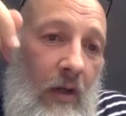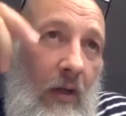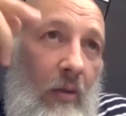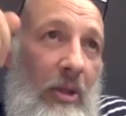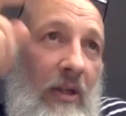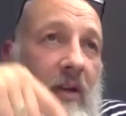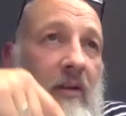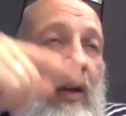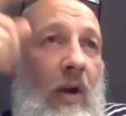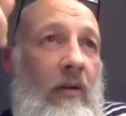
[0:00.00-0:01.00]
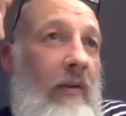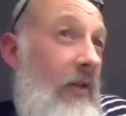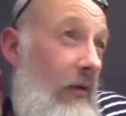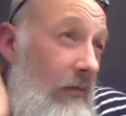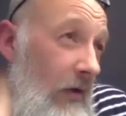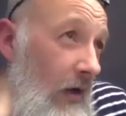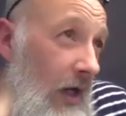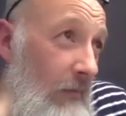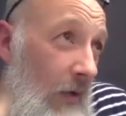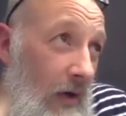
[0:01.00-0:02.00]
but certainly where I've done uh,
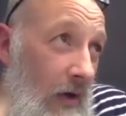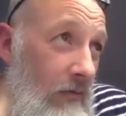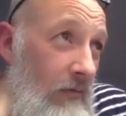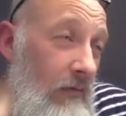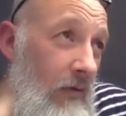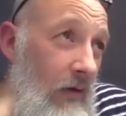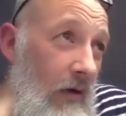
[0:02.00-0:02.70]
in my own